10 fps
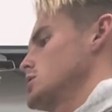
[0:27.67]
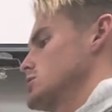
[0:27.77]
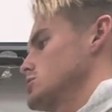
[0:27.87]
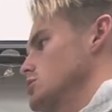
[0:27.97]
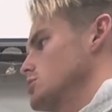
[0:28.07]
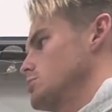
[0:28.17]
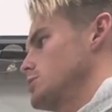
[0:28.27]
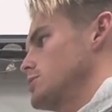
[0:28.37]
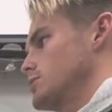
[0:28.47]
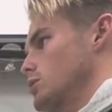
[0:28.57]
So
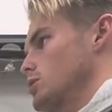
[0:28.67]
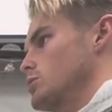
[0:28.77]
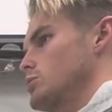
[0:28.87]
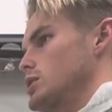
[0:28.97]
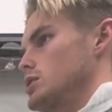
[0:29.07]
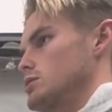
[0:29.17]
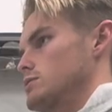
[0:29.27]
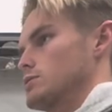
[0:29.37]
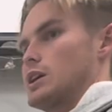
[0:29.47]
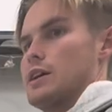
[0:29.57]
before we've
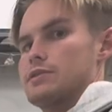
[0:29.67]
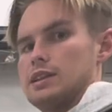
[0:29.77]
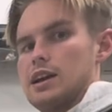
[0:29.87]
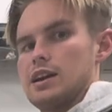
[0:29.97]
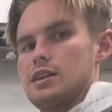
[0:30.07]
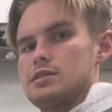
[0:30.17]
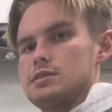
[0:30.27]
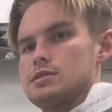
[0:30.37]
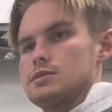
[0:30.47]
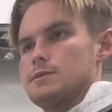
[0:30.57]
graphed
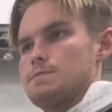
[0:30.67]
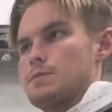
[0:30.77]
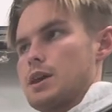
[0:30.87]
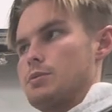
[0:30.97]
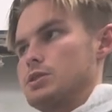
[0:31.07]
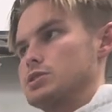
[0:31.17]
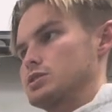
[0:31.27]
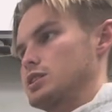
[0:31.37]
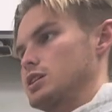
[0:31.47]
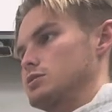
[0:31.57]
lines and we
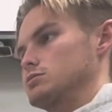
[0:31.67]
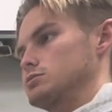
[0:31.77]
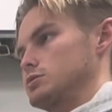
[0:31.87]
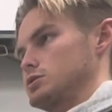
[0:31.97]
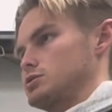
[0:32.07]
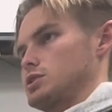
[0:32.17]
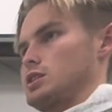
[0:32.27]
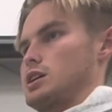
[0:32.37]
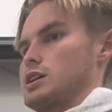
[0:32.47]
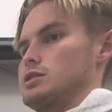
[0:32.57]
just get one straight
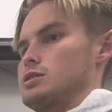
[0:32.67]
line,